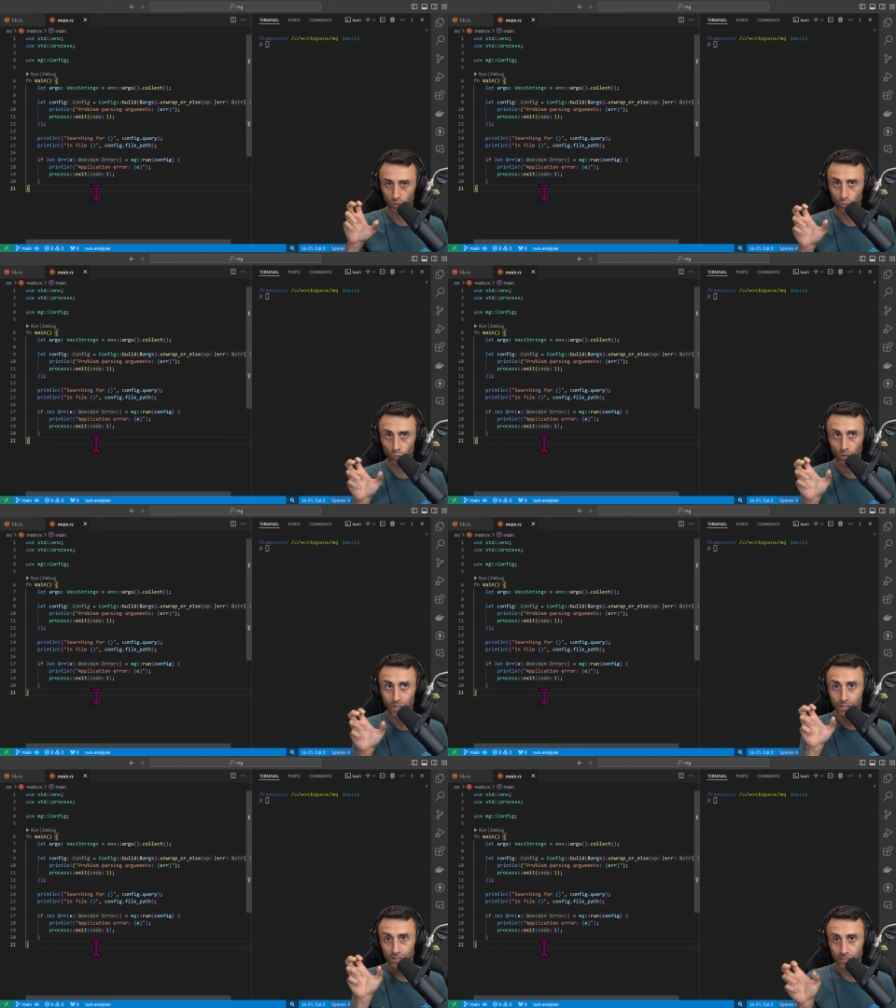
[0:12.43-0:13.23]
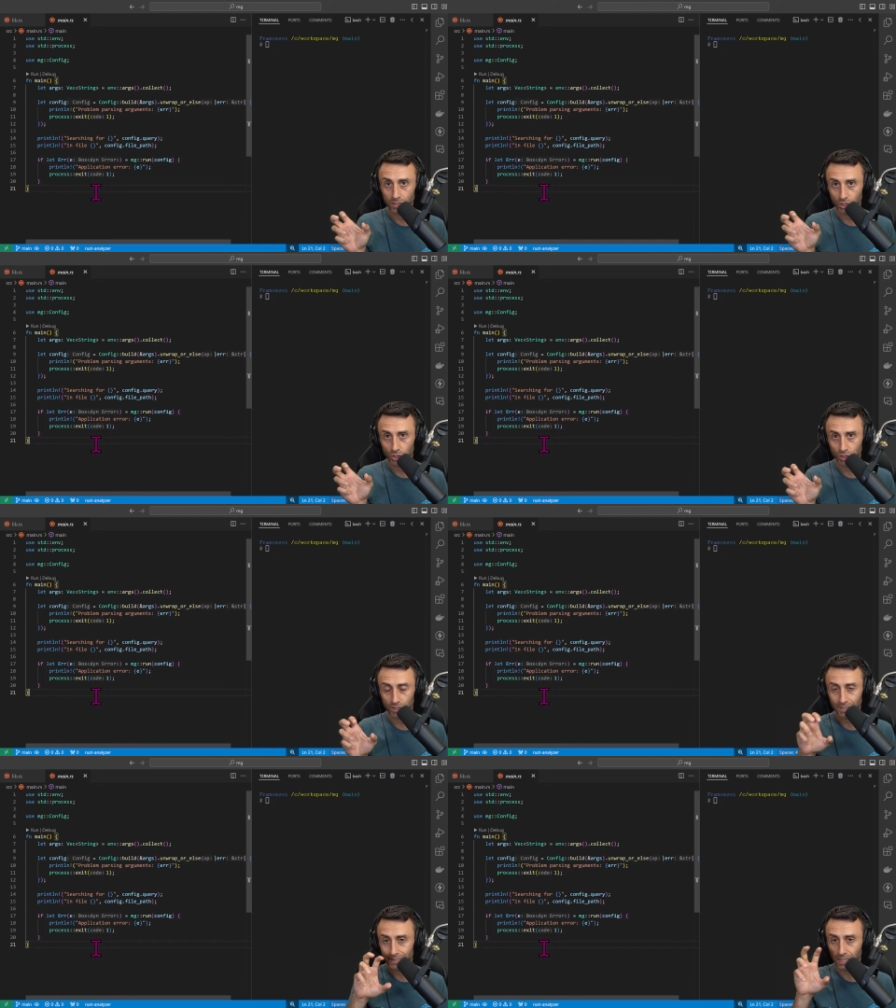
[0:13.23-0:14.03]
to search
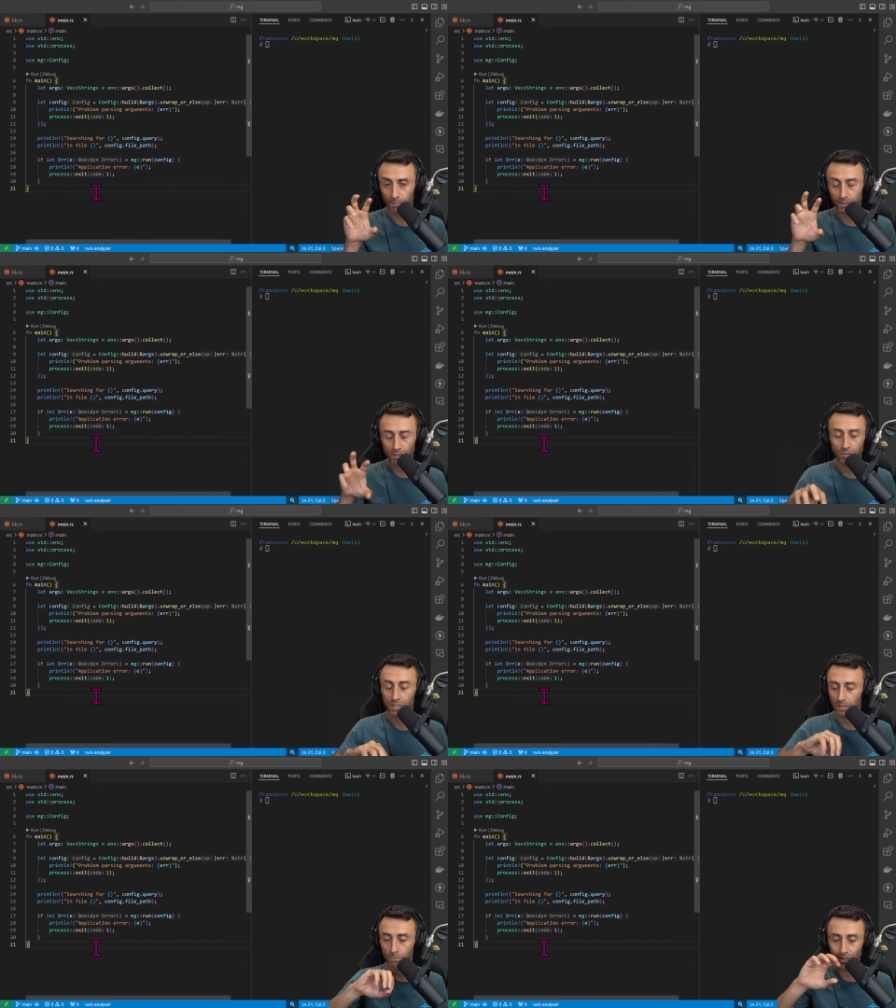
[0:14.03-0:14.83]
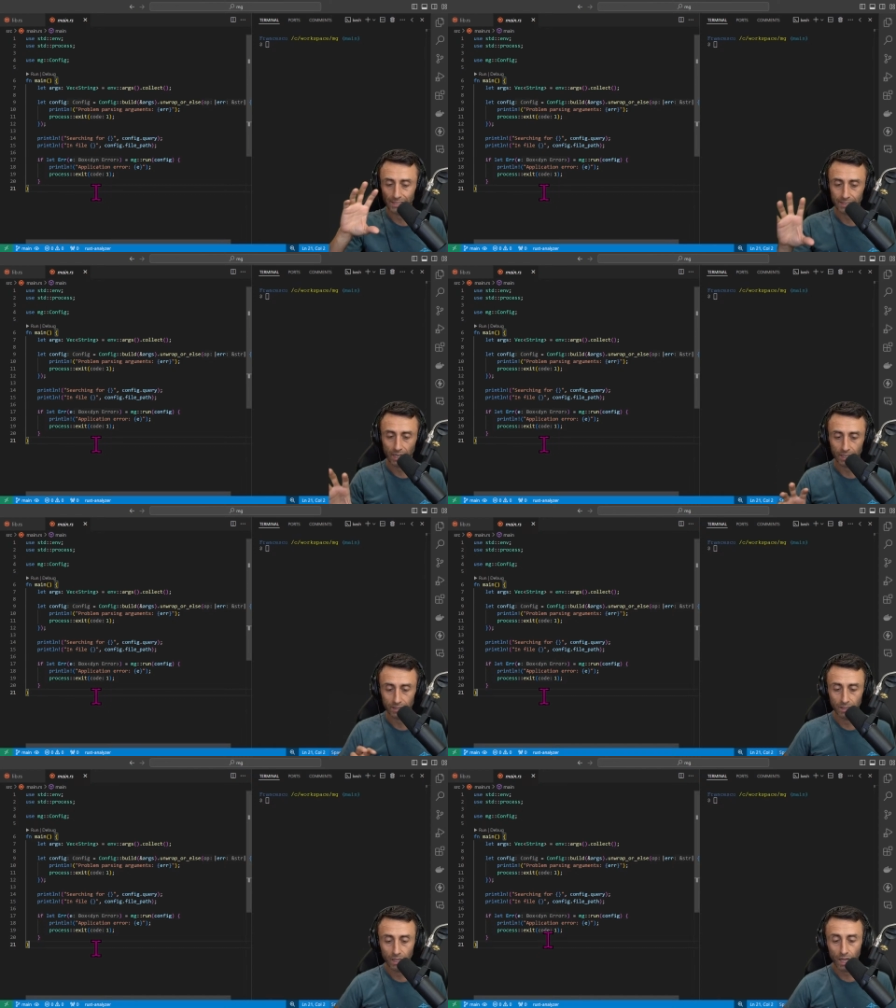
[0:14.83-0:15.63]
something, for example,
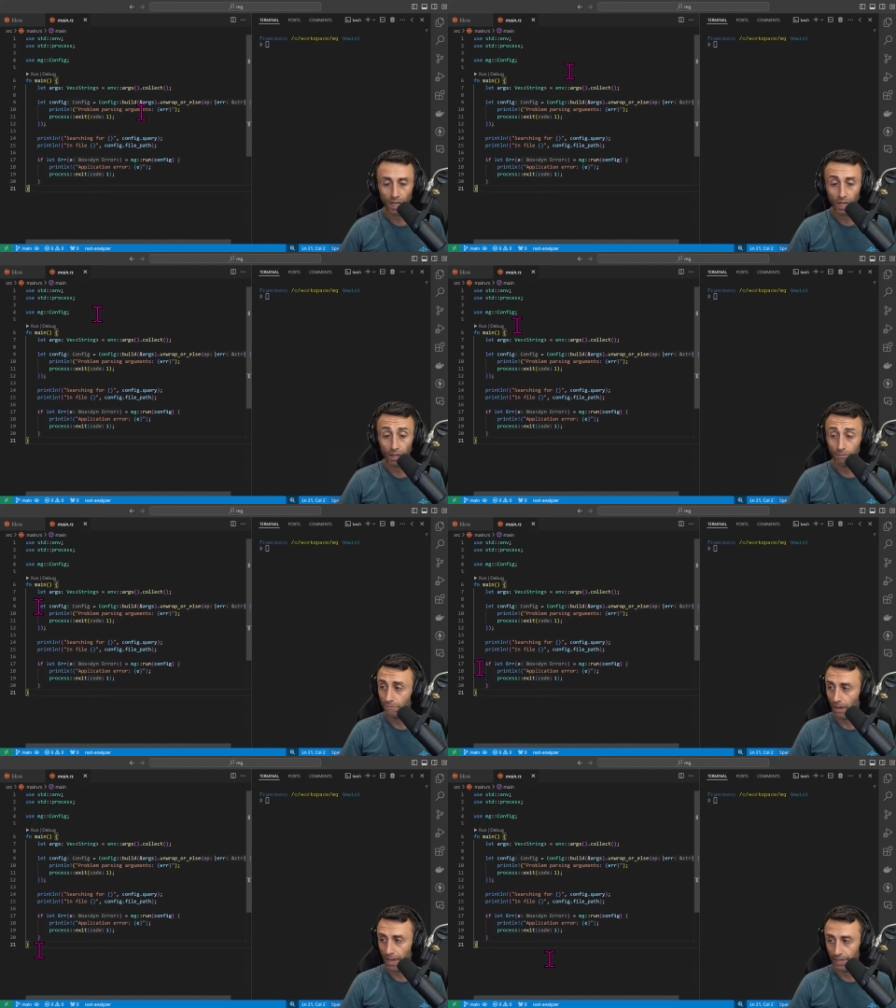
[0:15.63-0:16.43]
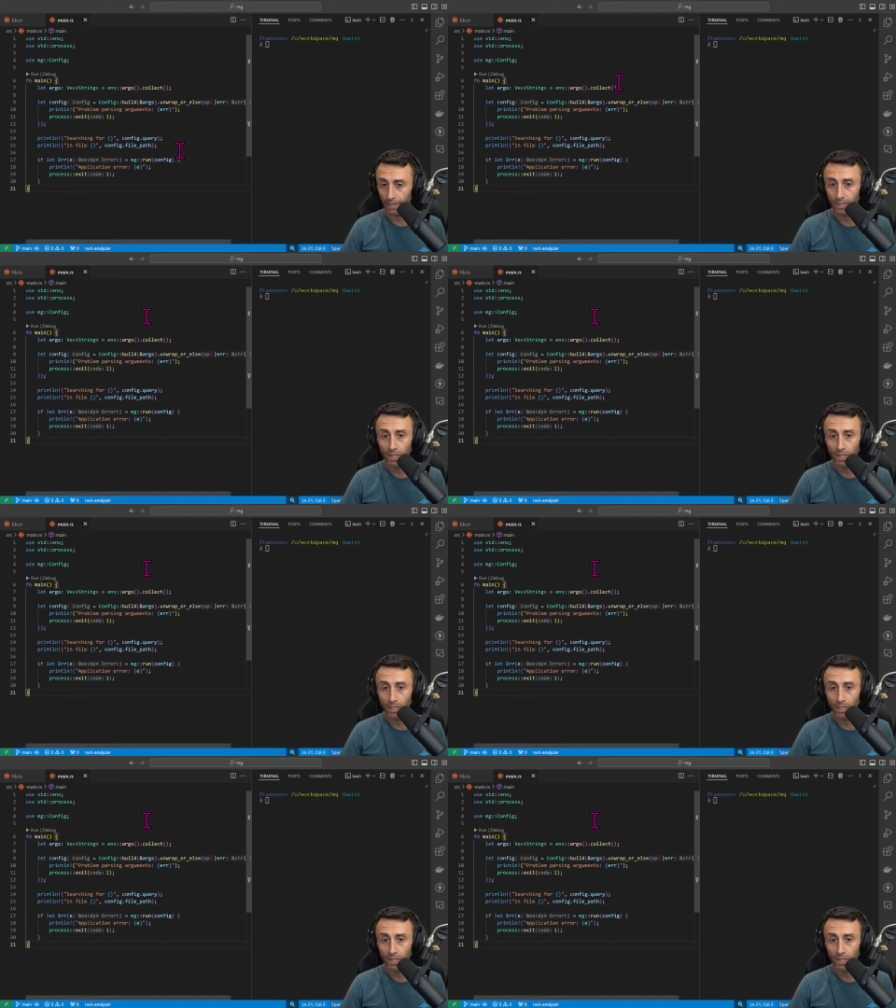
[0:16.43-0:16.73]
inside a file